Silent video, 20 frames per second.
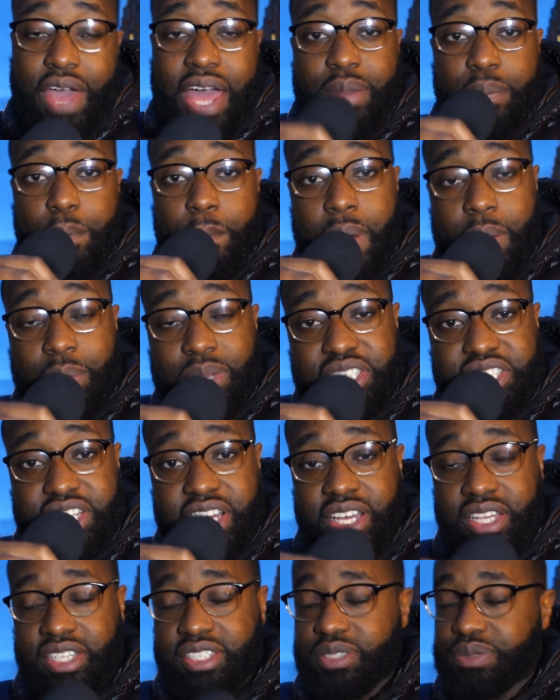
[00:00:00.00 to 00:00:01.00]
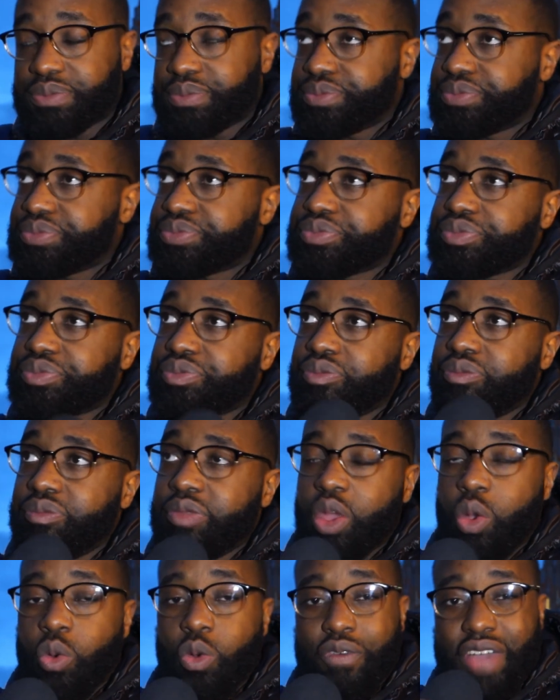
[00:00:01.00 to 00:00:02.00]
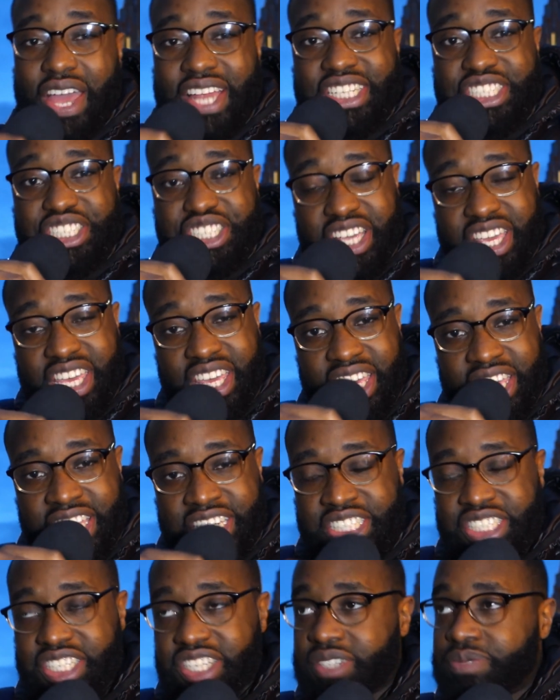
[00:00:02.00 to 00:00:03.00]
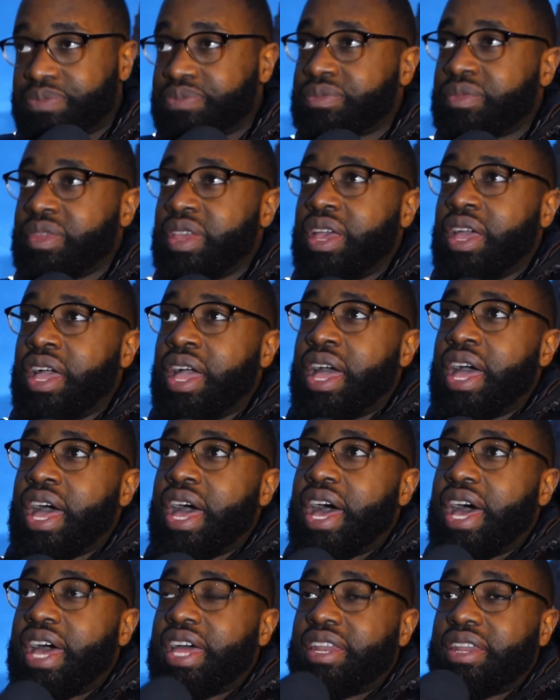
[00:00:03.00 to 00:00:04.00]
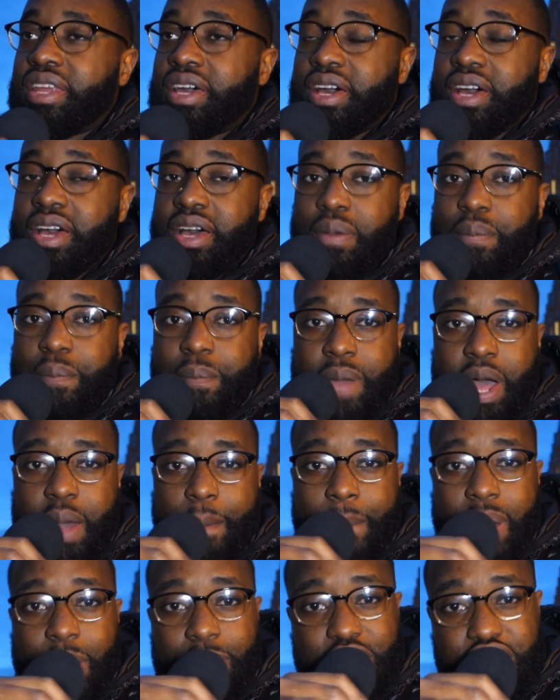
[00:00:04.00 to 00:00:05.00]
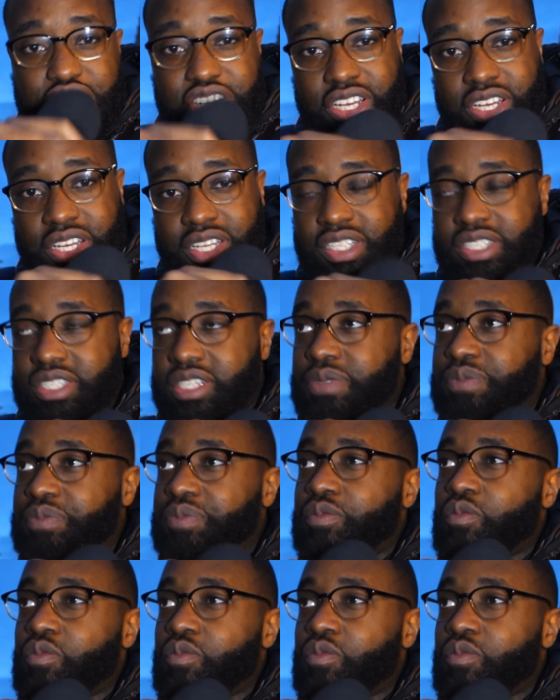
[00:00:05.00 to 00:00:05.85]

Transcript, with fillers: had Mama Jerks. We've had Chicken Kitchen and um, Mama Jerks.